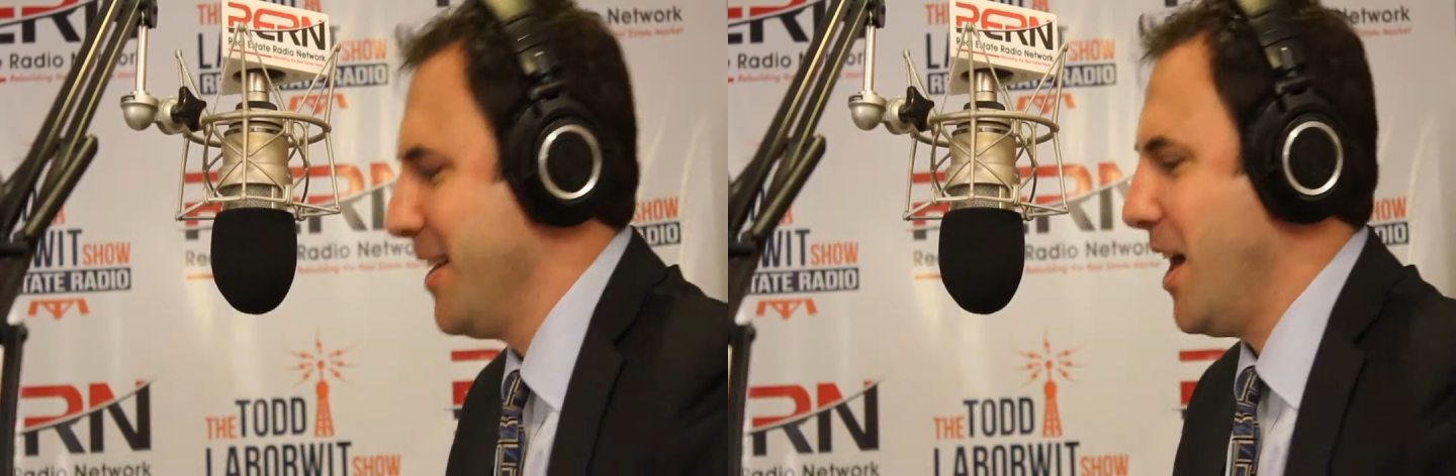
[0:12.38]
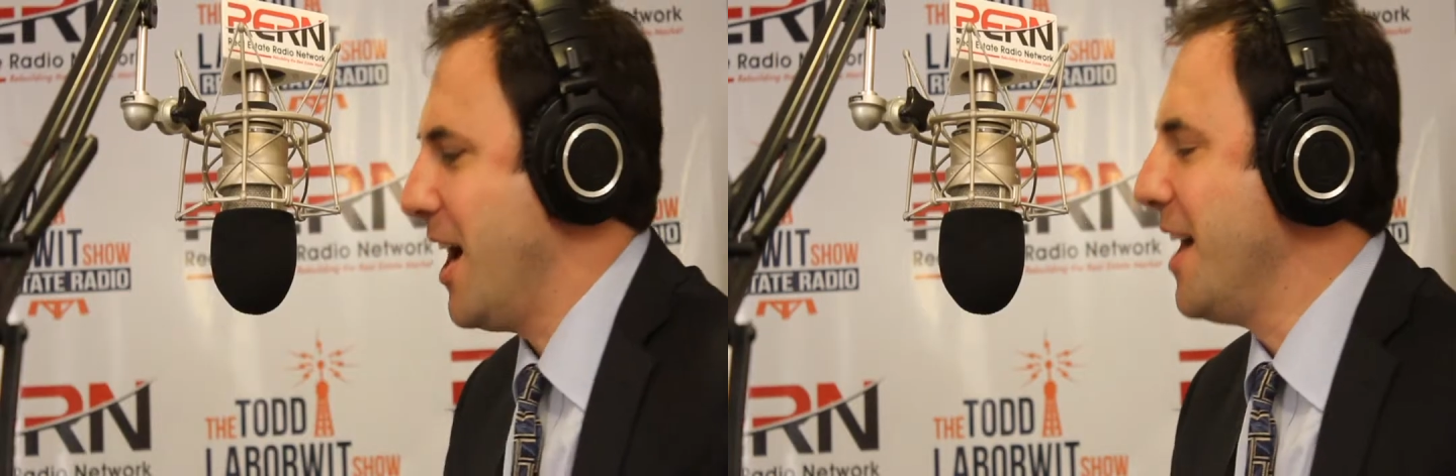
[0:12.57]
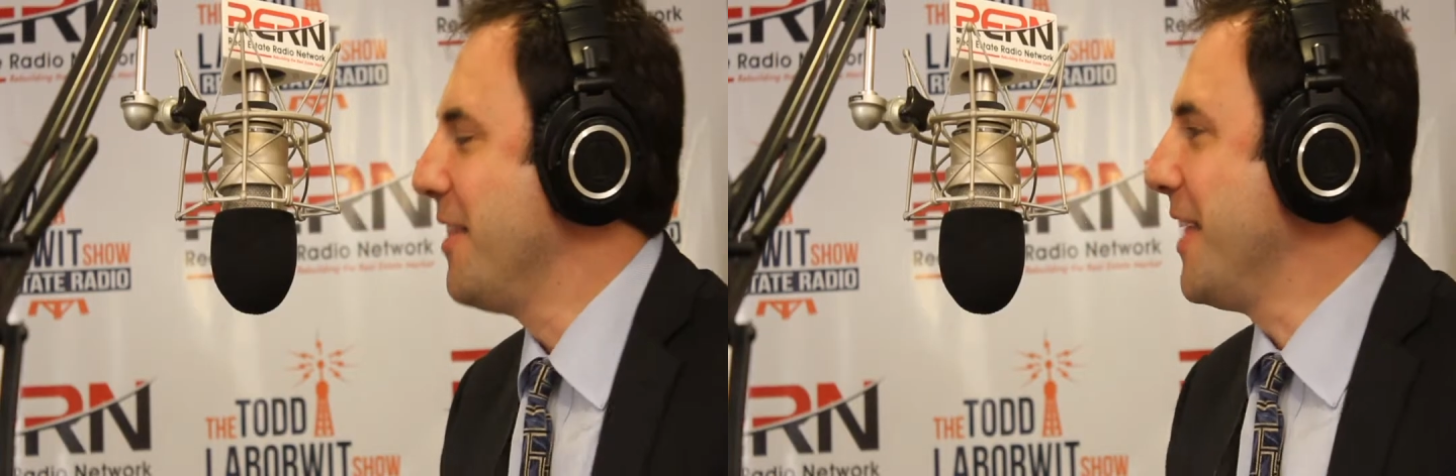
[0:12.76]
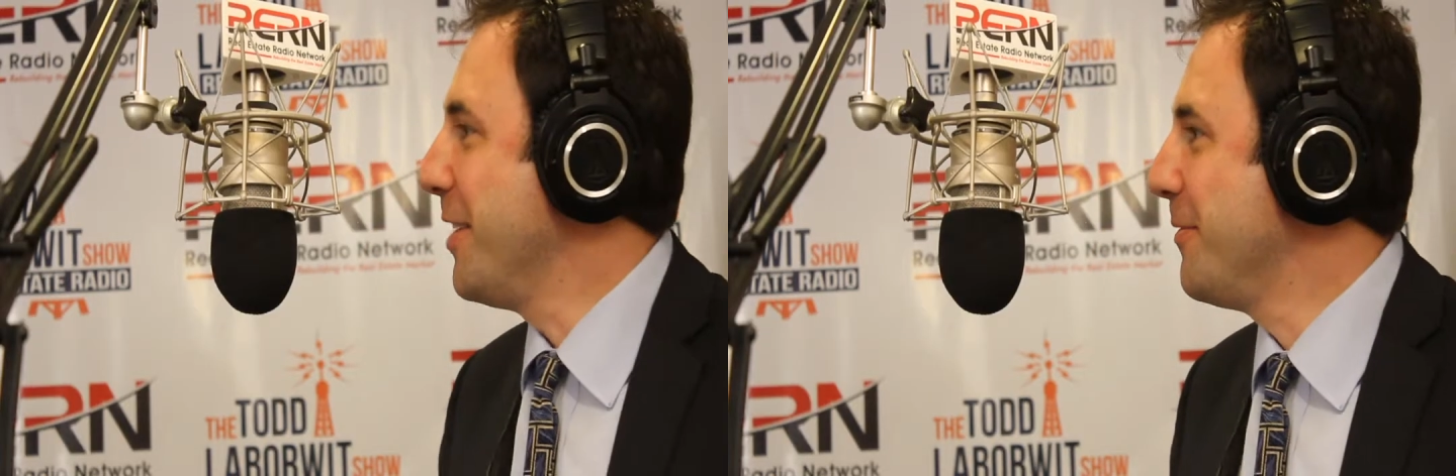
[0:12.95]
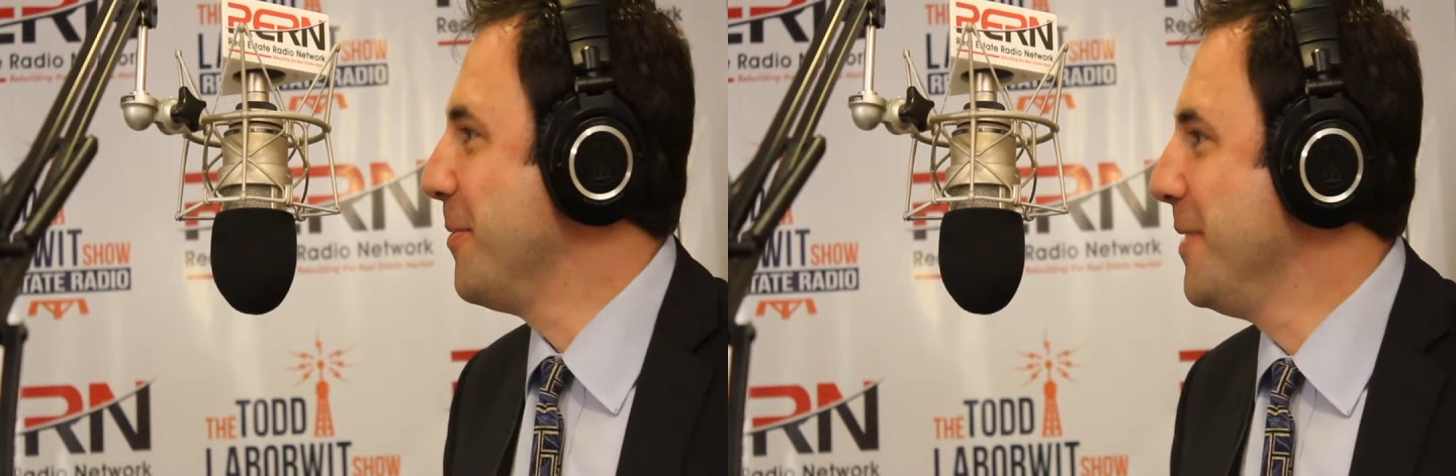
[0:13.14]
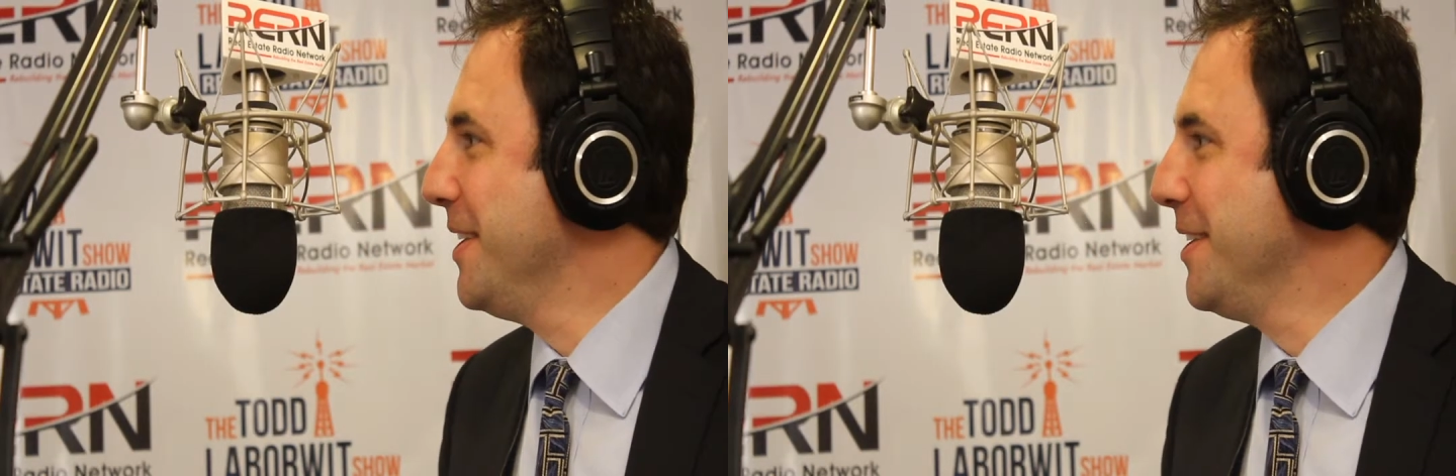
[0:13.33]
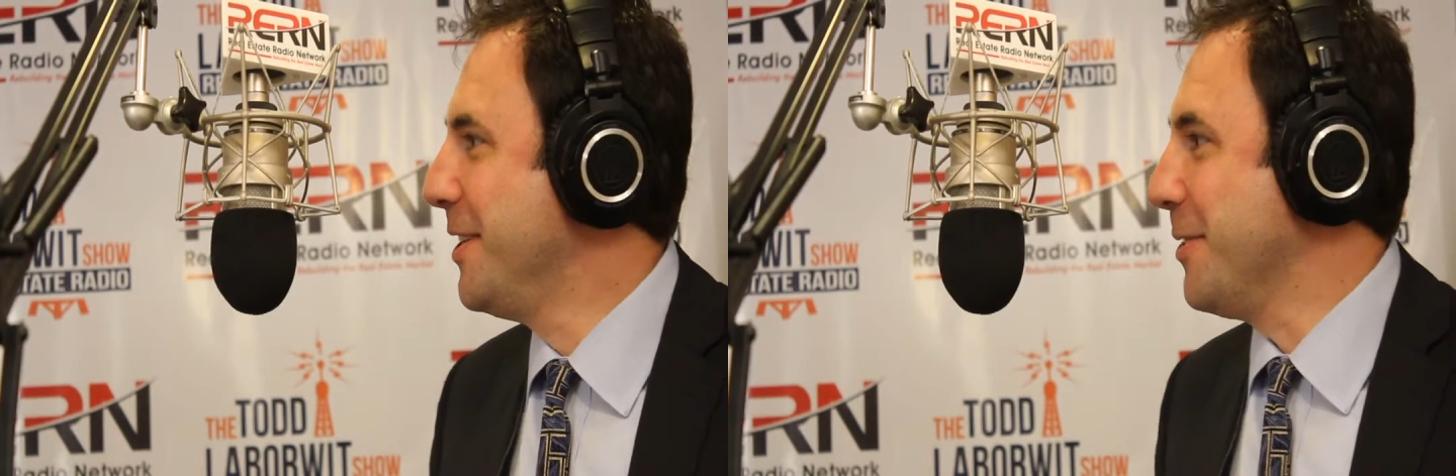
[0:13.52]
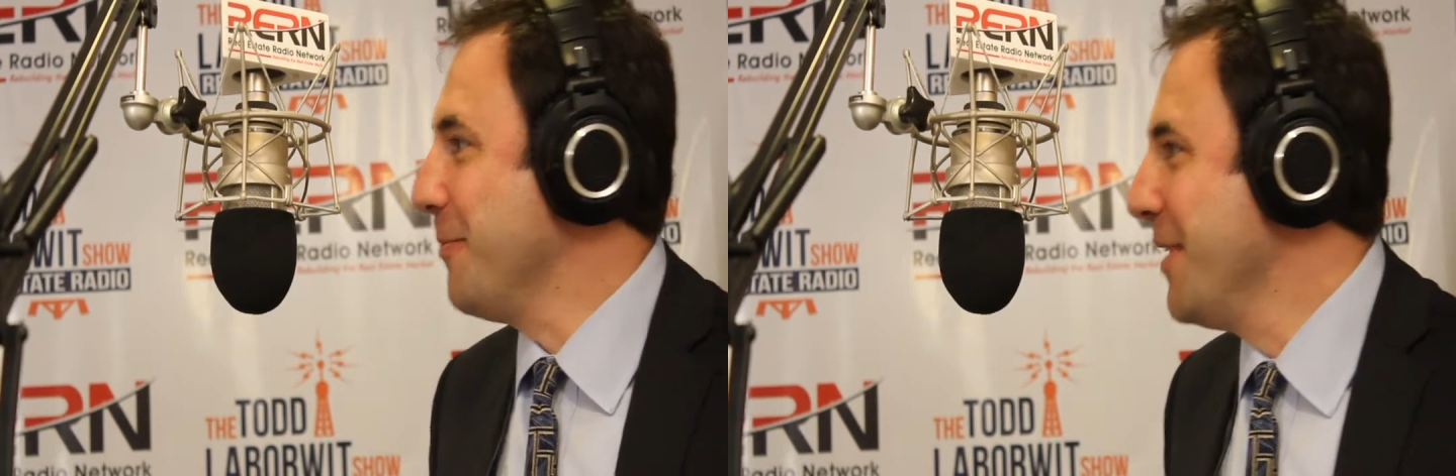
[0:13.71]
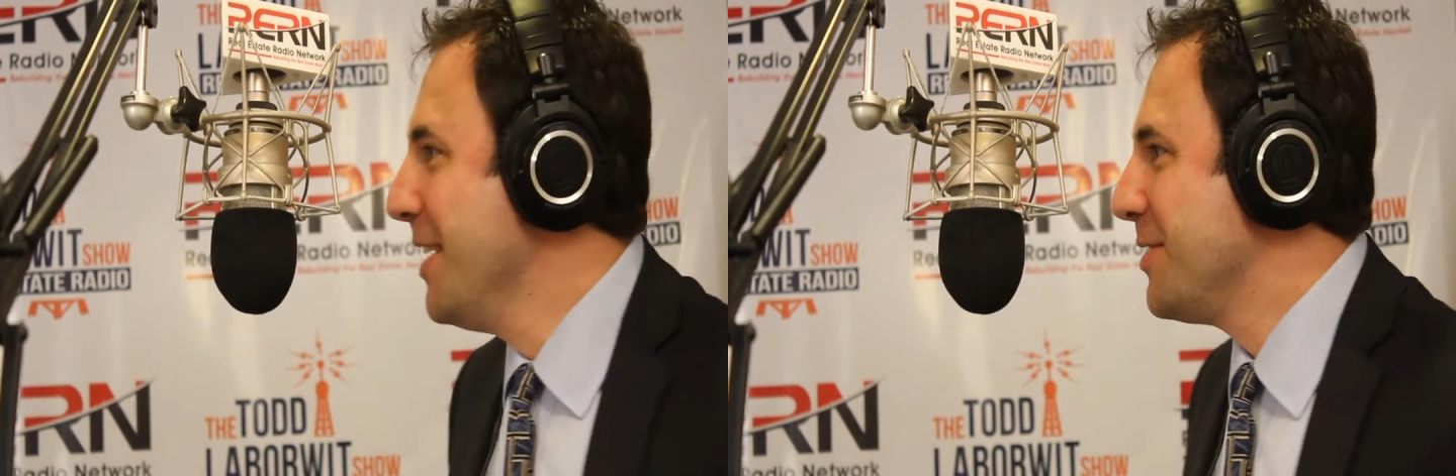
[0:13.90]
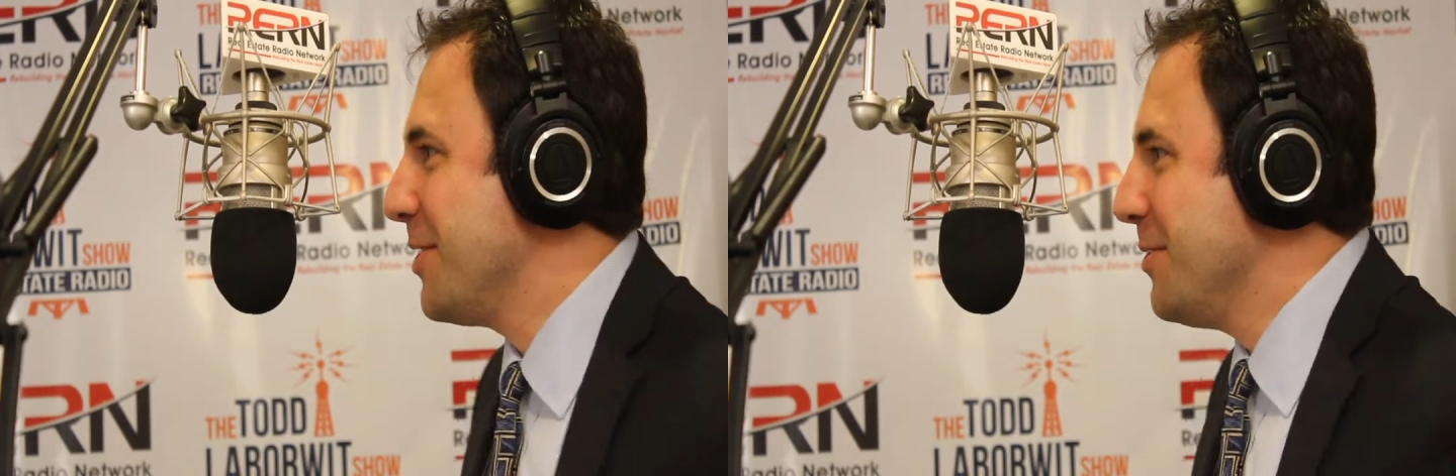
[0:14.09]
Thank you for being here.
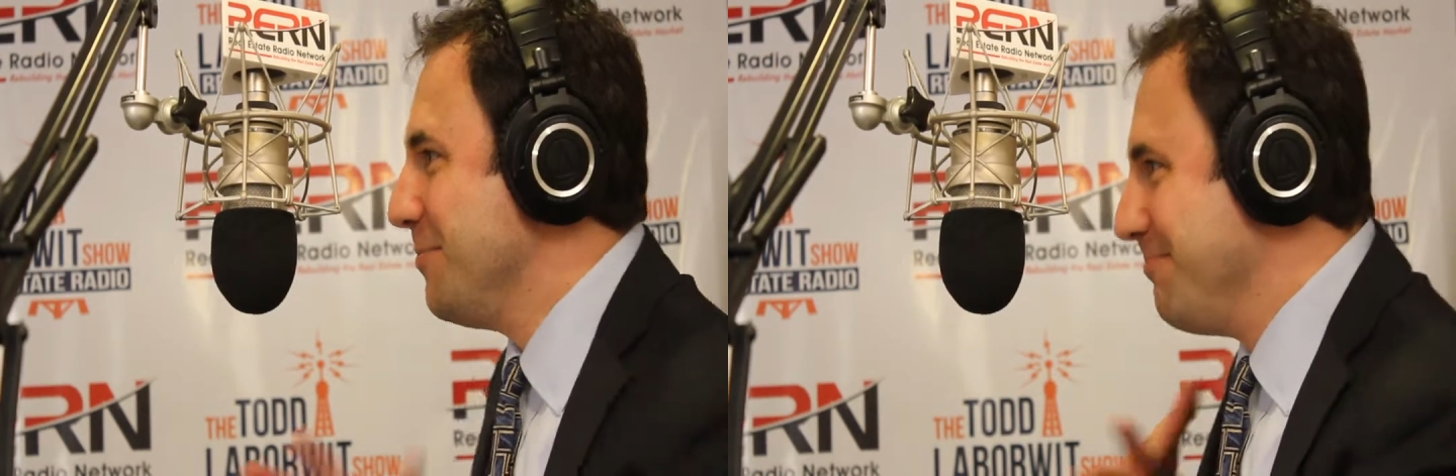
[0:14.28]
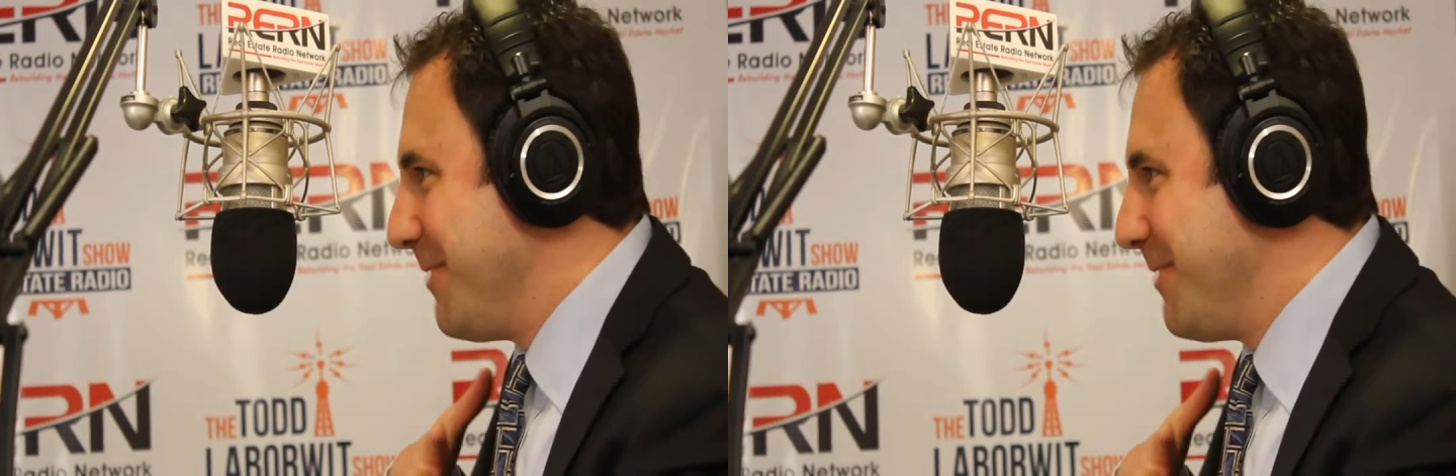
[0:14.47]
So